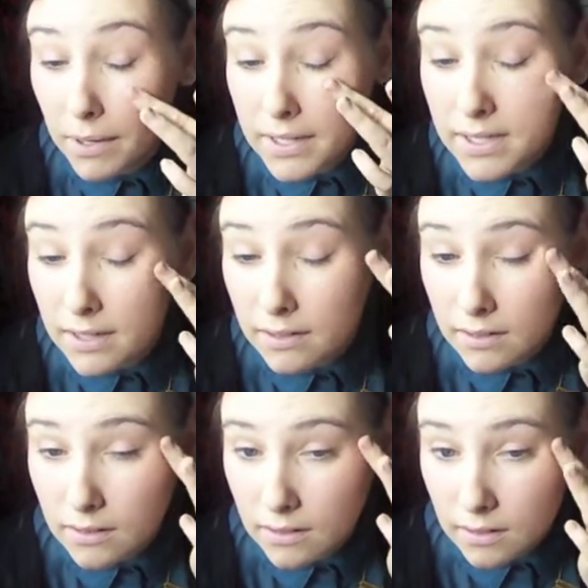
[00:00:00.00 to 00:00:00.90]
pressing
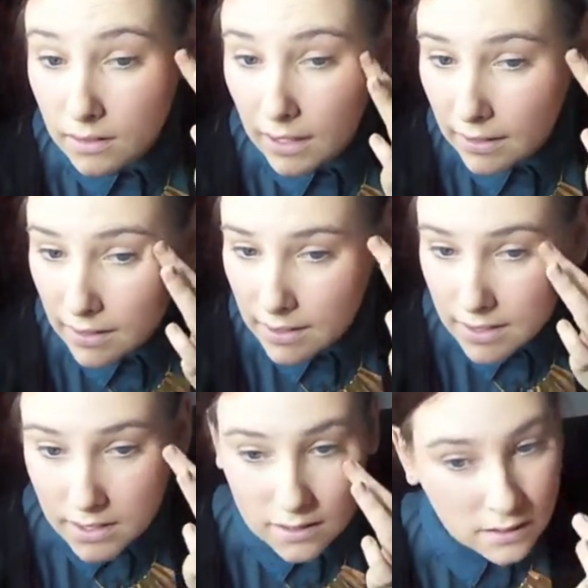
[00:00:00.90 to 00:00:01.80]
like
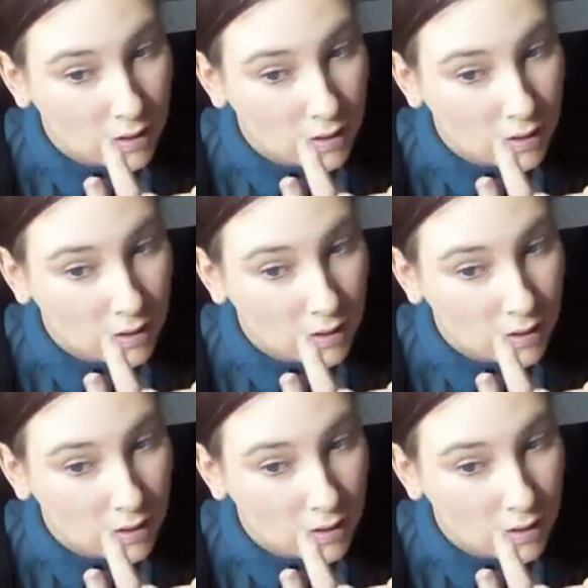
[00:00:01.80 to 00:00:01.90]
this.